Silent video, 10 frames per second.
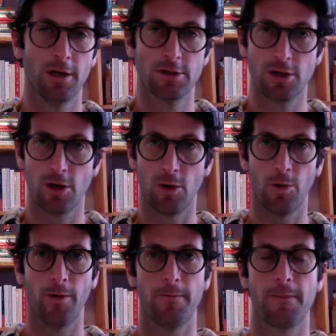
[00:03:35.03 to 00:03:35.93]

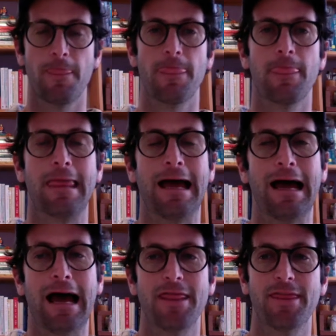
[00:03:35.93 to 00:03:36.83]
So
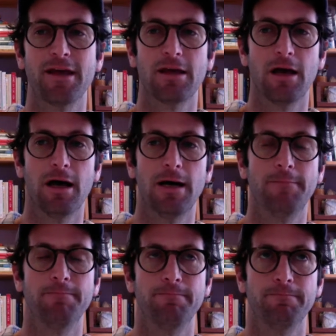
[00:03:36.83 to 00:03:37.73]
I think
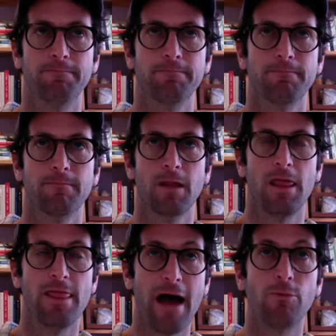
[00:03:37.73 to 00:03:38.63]
um,
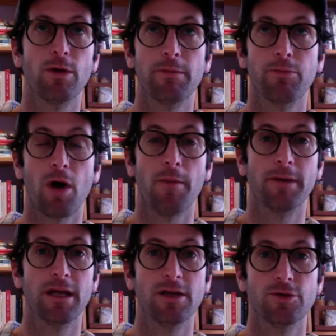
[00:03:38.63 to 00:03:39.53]
that really brought
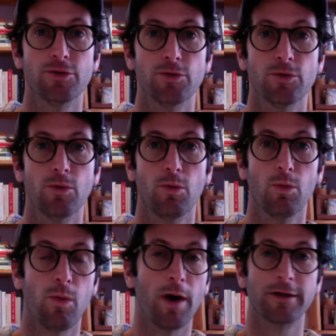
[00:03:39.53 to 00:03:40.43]
me into
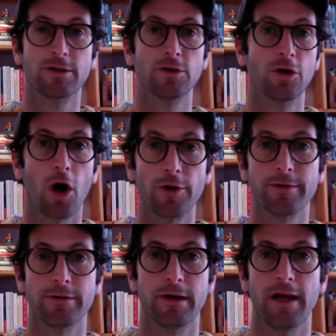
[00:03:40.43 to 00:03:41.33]
wanting to
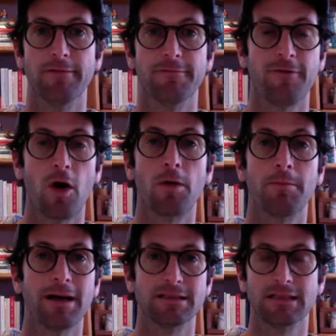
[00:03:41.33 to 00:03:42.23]
garden and farm
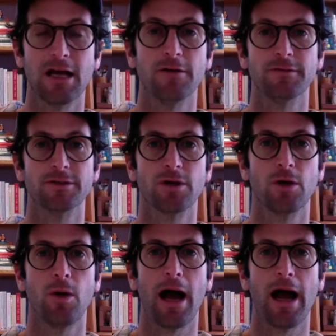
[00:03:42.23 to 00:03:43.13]
myself, and
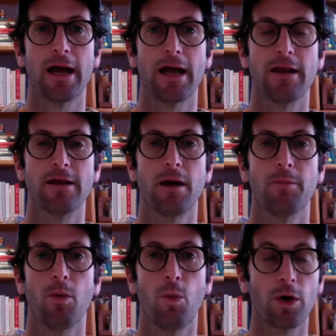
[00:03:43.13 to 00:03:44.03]
so I ended
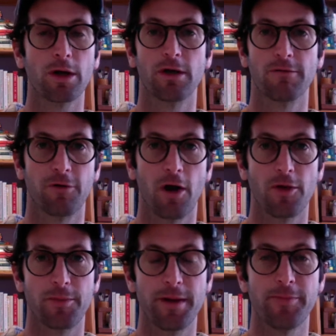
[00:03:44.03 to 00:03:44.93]
up working for
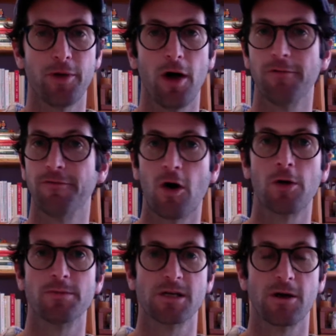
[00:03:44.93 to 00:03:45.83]
other people on
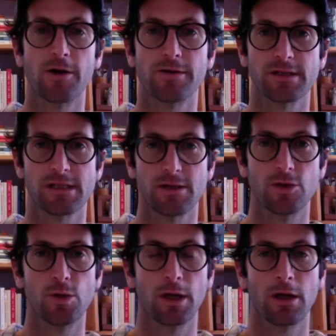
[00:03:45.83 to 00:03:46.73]
farms and gardens and
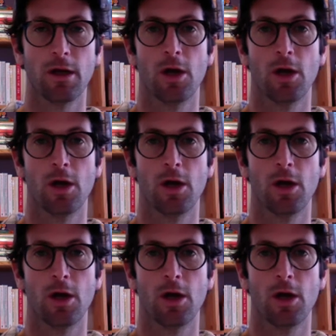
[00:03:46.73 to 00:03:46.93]
doing